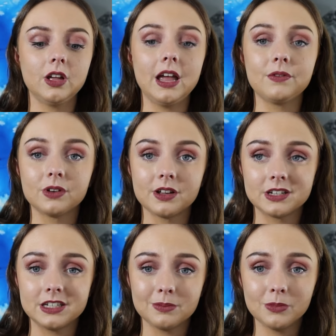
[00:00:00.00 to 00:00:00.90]
everyone
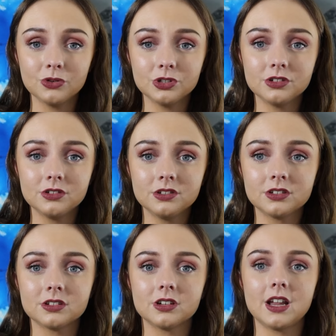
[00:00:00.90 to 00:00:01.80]
else's
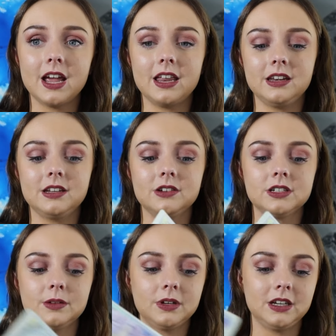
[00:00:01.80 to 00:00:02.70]
emotions. And
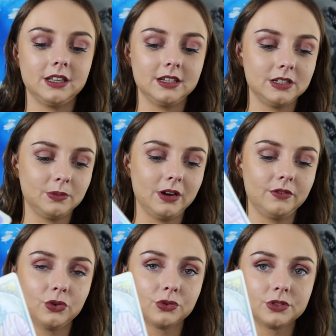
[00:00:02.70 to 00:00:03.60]
there's someone here that is aware
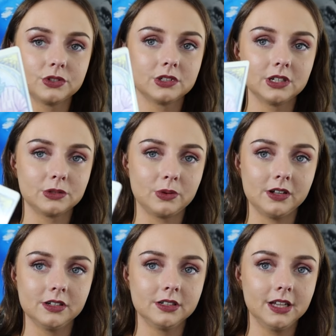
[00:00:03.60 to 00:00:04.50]
of yours as
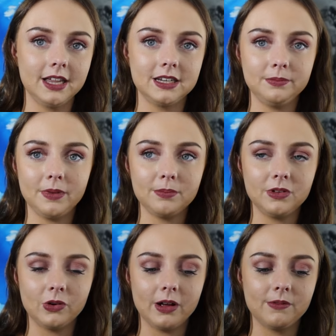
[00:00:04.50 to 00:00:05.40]
well. And it might be
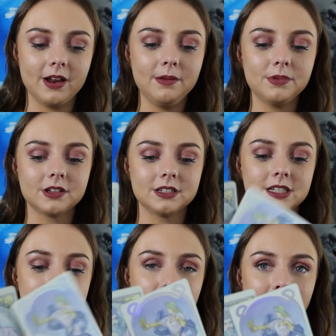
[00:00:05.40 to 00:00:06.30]
quite rare because
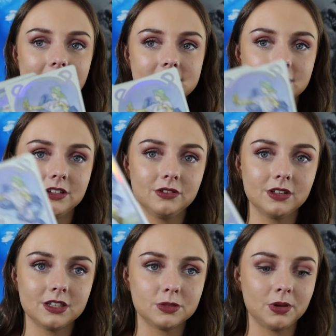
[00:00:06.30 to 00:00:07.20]
it's surprising you
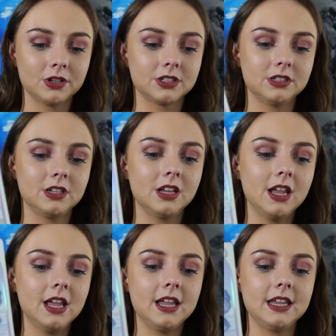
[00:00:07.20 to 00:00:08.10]
that this person
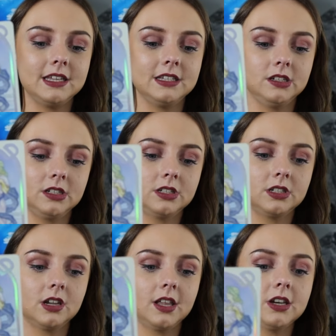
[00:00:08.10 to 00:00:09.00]

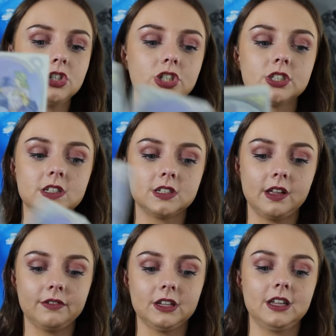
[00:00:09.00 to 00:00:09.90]
is just as
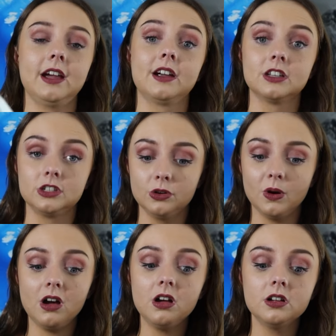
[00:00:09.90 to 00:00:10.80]
loving and caring as you
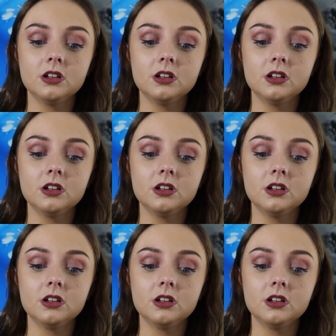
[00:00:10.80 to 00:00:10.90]
are.